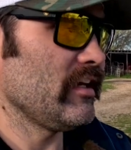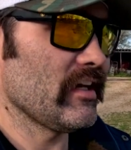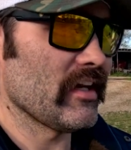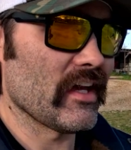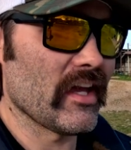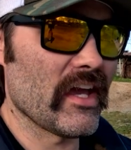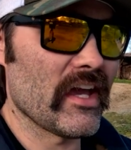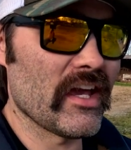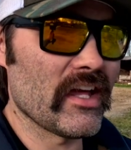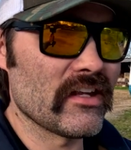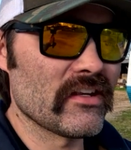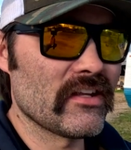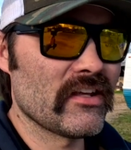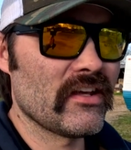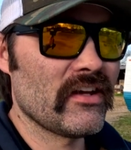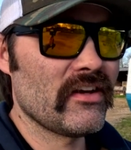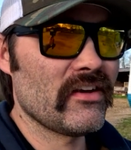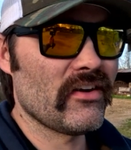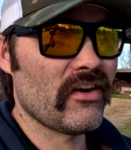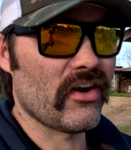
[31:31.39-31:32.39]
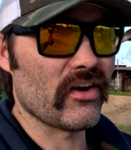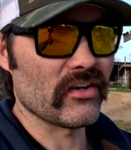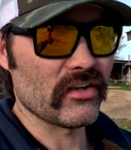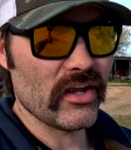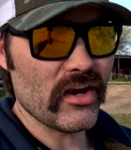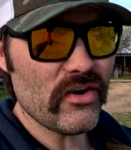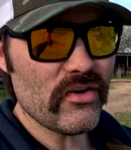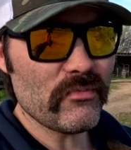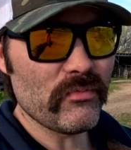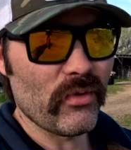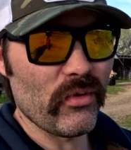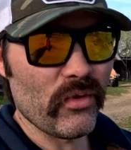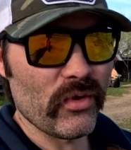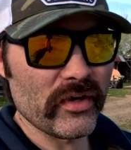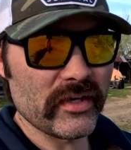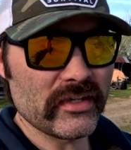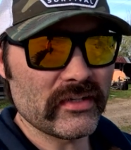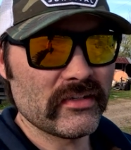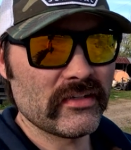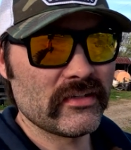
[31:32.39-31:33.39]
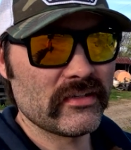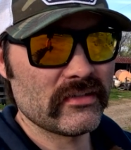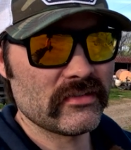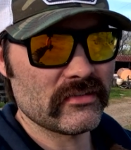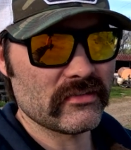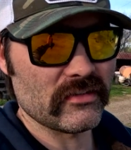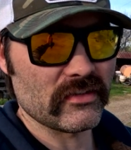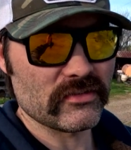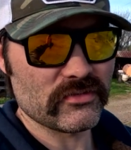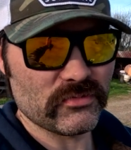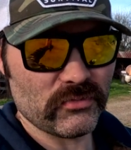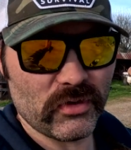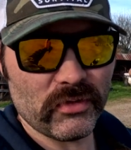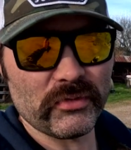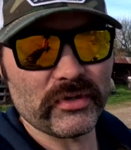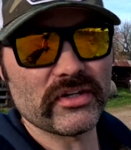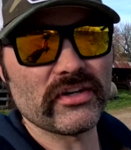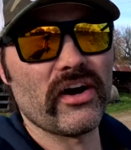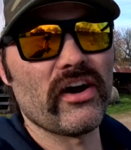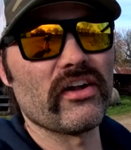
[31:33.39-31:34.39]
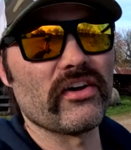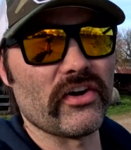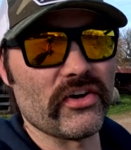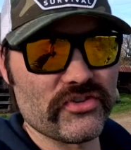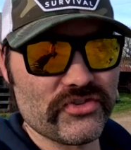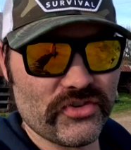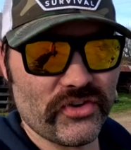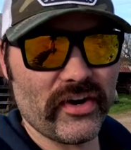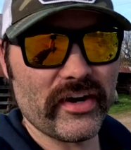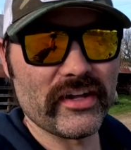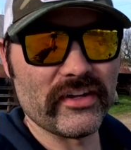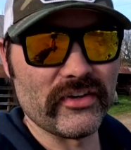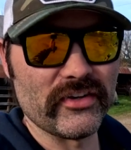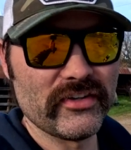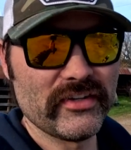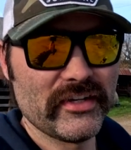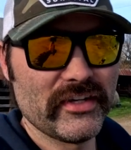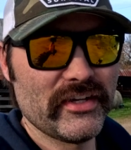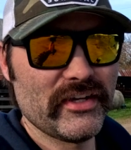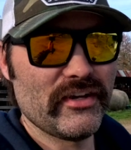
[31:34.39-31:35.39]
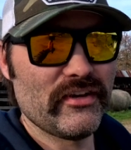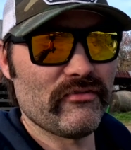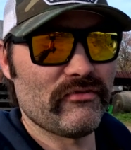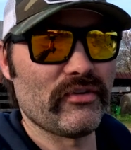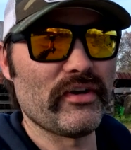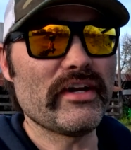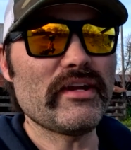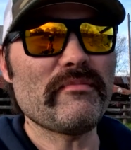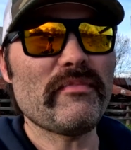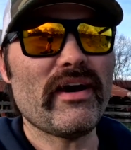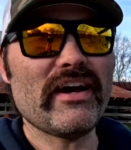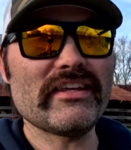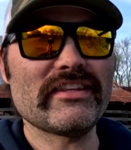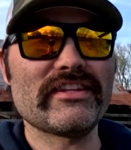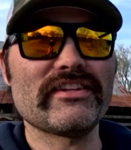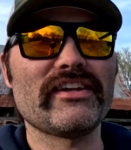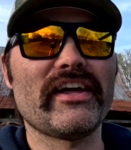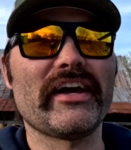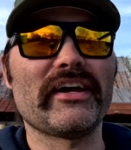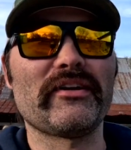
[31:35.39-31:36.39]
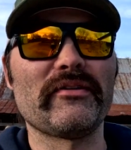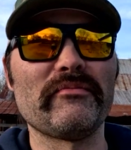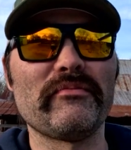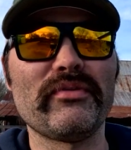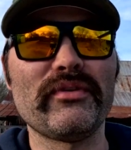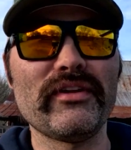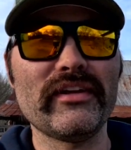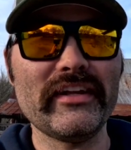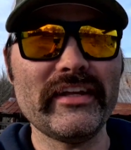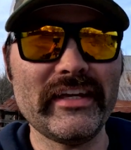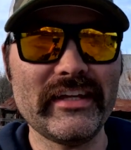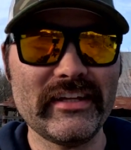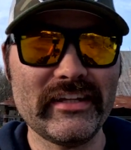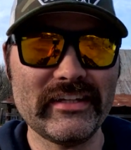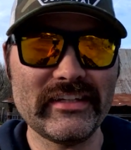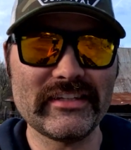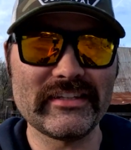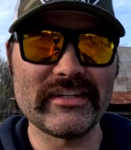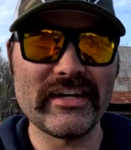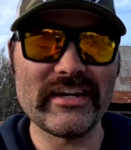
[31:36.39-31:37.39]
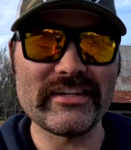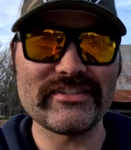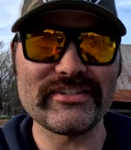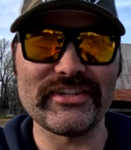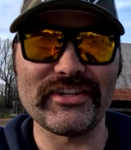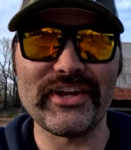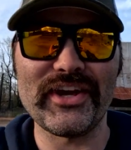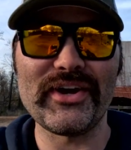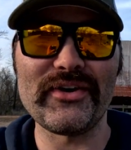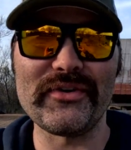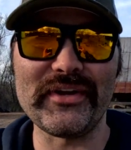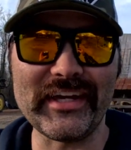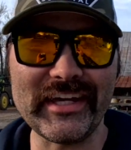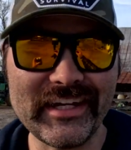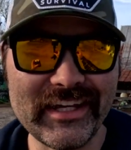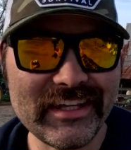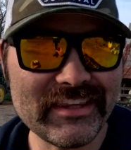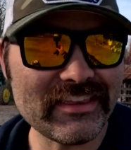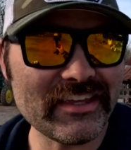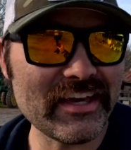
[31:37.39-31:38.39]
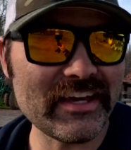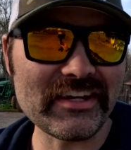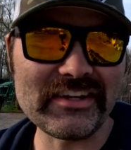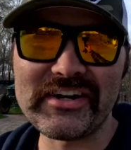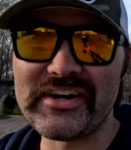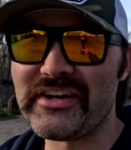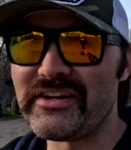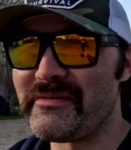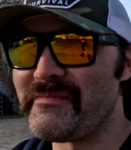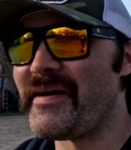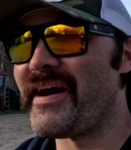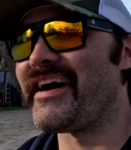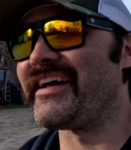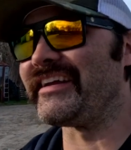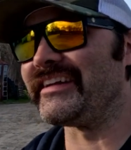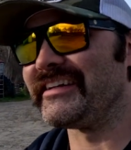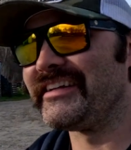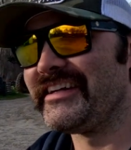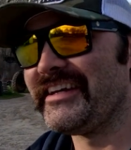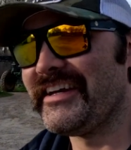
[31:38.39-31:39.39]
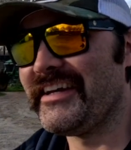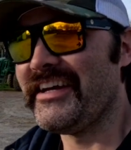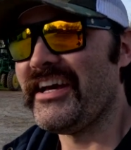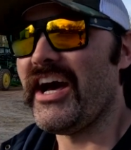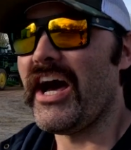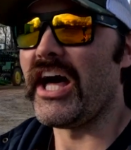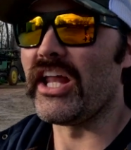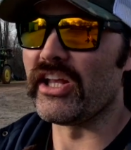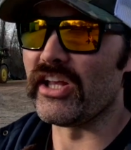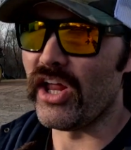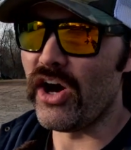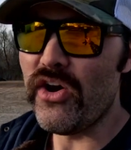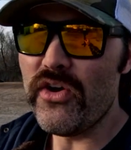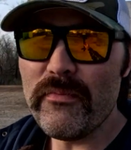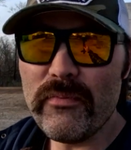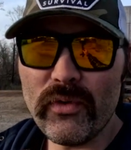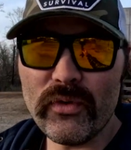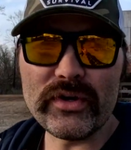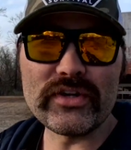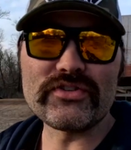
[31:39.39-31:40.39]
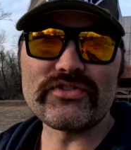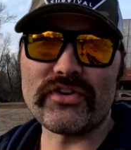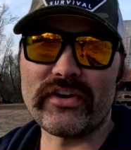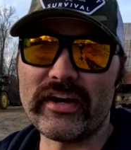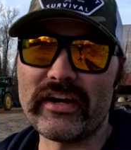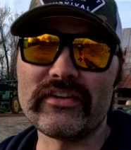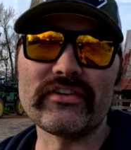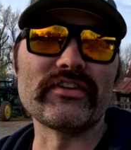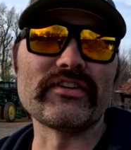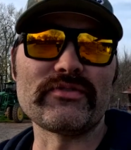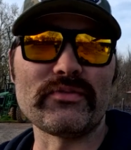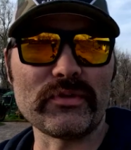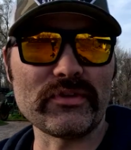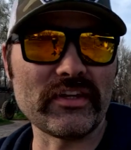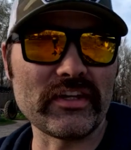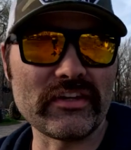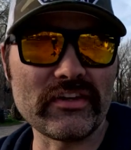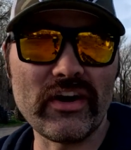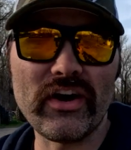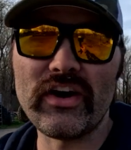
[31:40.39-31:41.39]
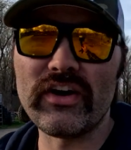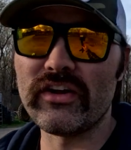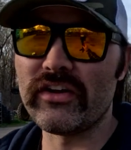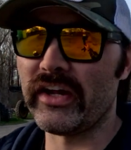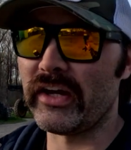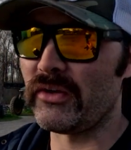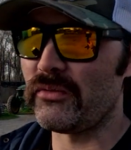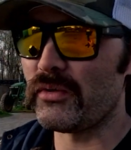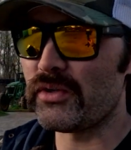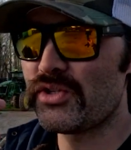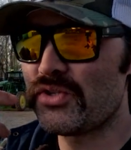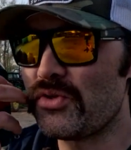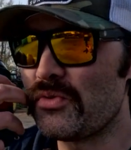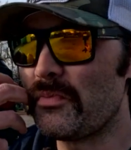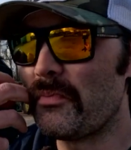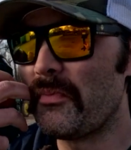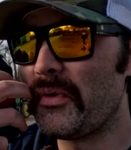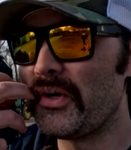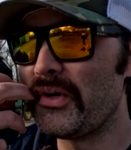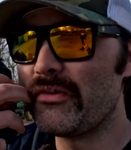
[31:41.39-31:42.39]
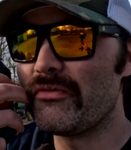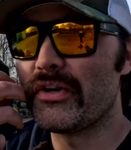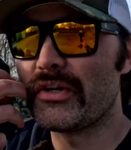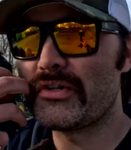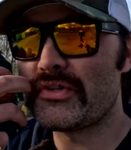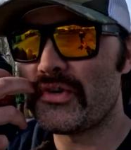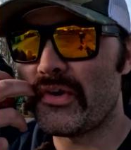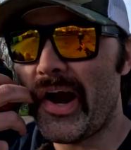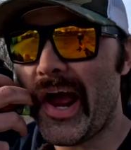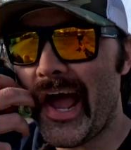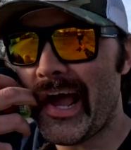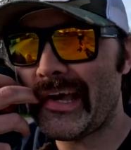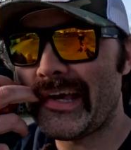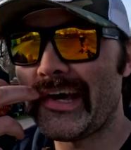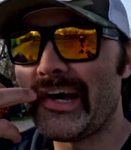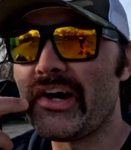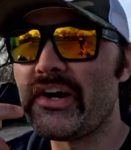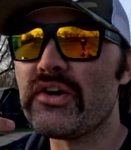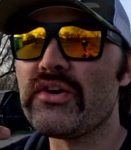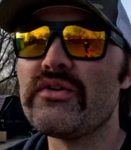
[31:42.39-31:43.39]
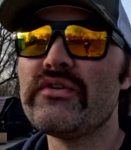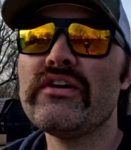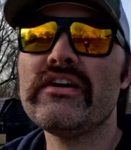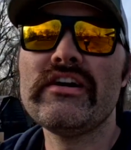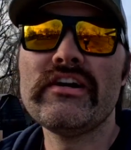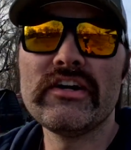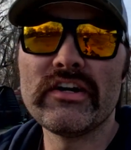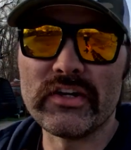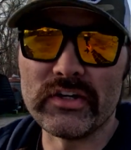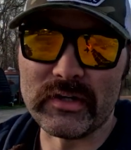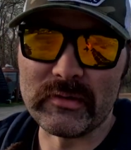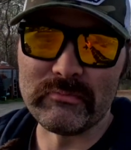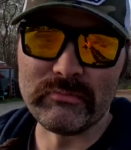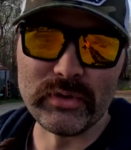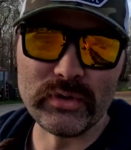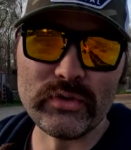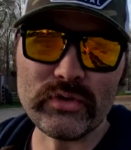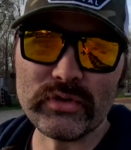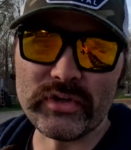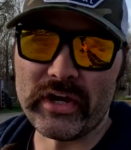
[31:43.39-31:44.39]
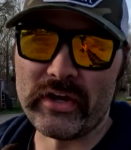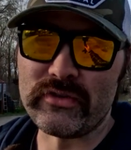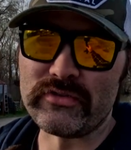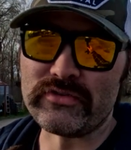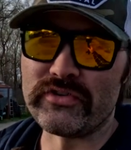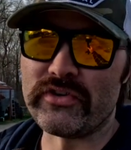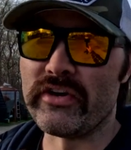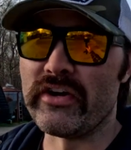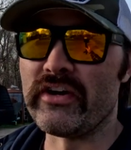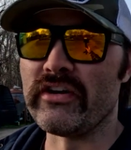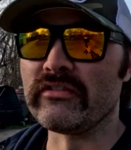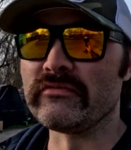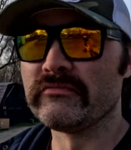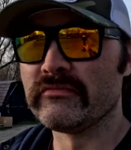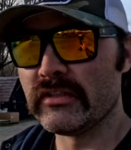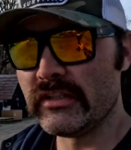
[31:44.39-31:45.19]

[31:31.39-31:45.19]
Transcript: And our low boy this what we call our trailer. For anybody that like completely doesn't know anything at all about it, a low boy trailer is what they call like what you move a track hoe or a bulldozer on,